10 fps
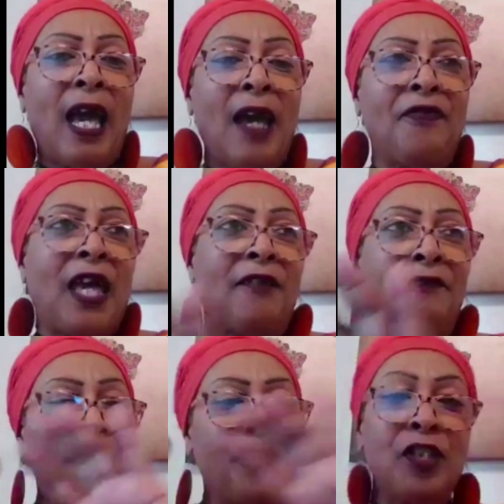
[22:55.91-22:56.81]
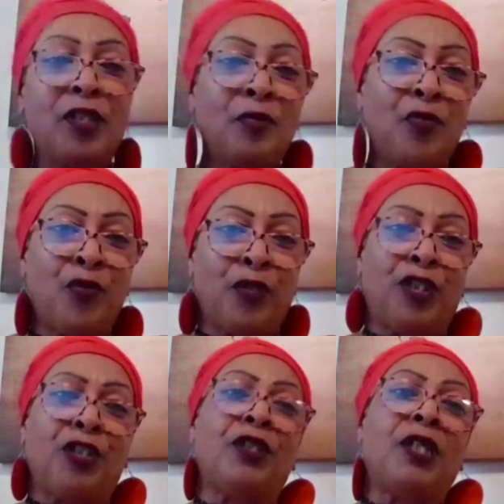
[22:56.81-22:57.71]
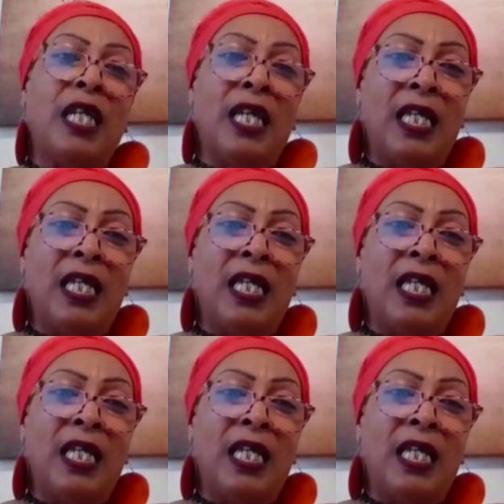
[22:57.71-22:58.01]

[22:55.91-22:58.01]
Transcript: have that front porch.